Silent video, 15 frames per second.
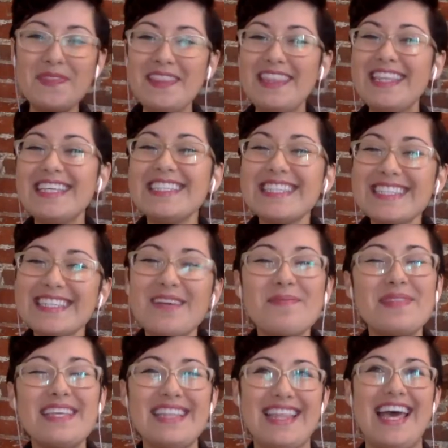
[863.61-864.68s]
This is
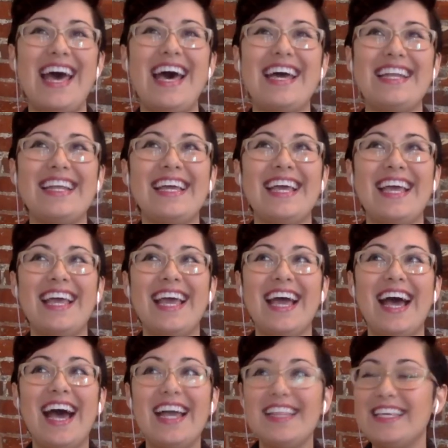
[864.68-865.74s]
something that
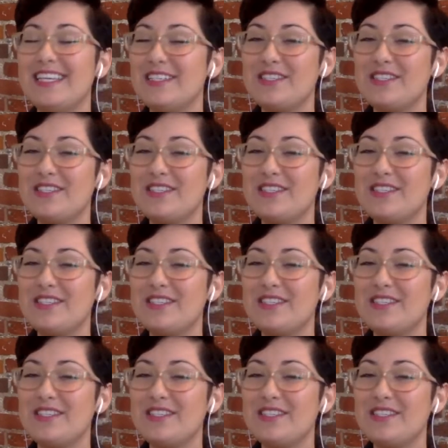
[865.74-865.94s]
I think